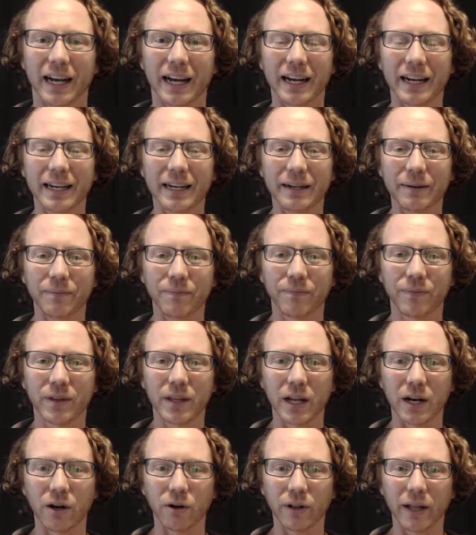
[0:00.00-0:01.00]

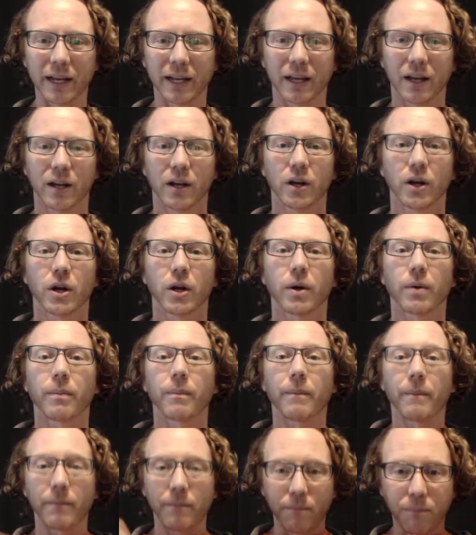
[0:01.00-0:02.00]
like
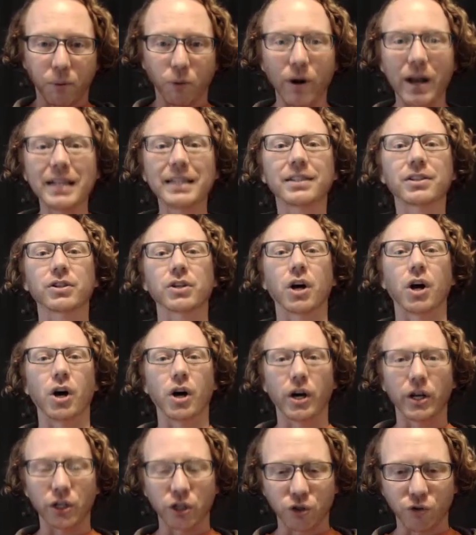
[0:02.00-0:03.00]
prints
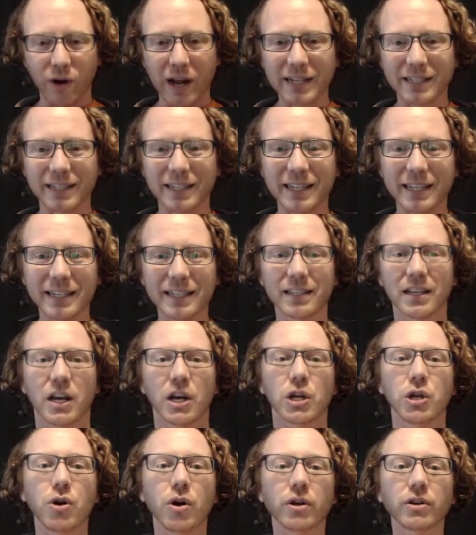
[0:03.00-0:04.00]
on dresses.
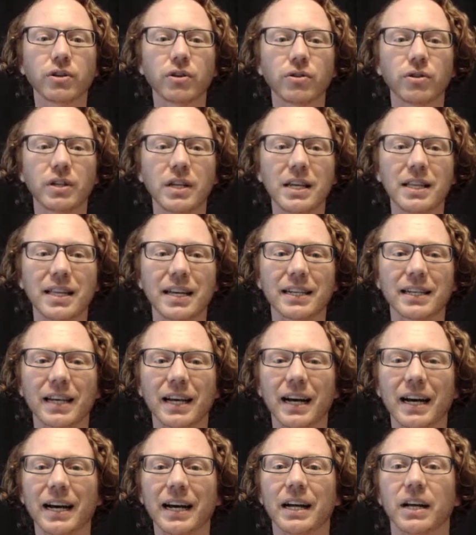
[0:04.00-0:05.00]
You also see
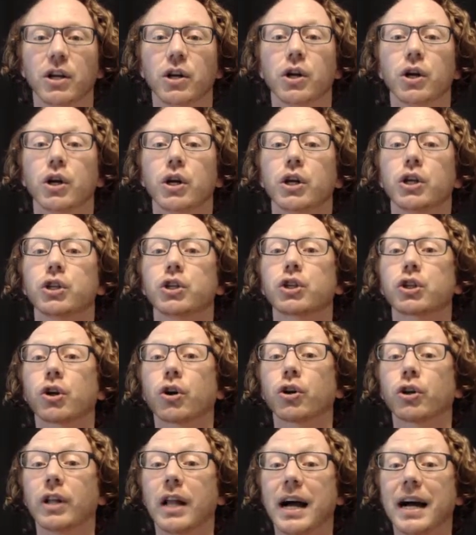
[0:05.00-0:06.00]
that
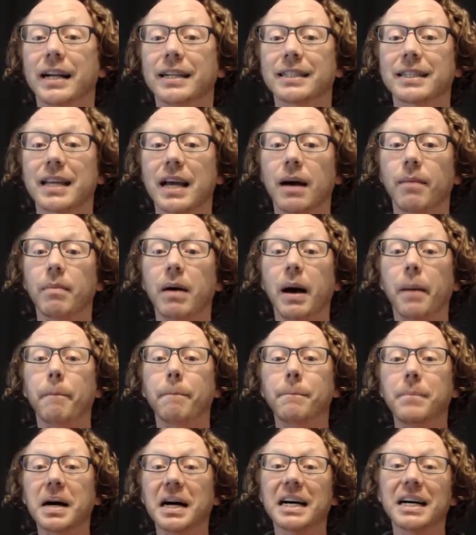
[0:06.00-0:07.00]
skirt lines come
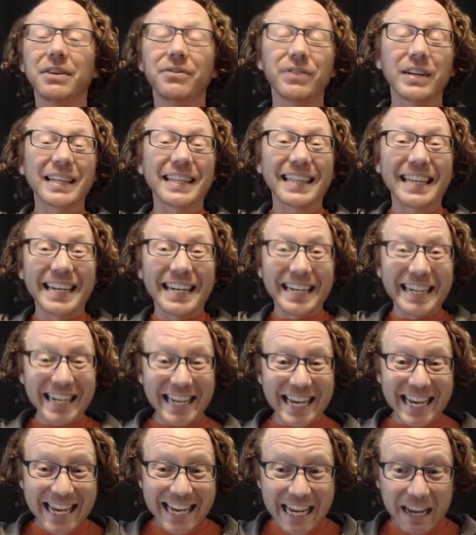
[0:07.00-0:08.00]
above the
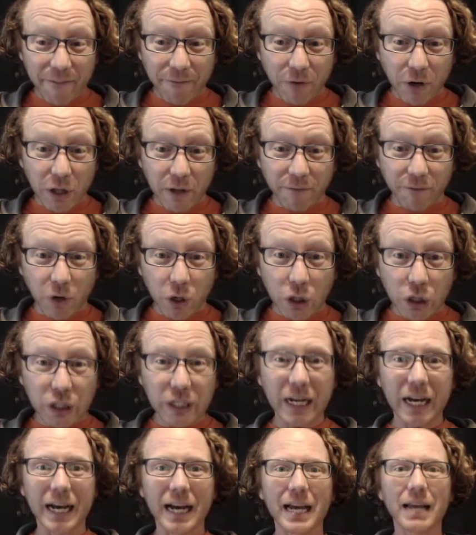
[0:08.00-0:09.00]
knee for the
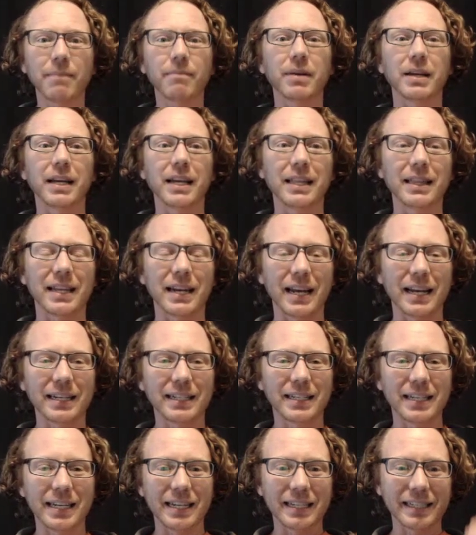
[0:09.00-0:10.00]
first time in the
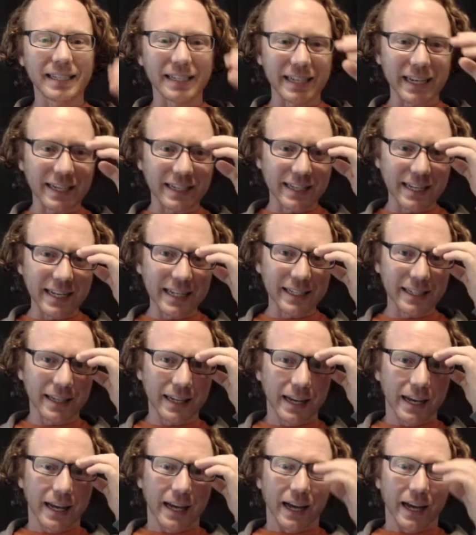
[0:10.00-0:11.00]
1960s.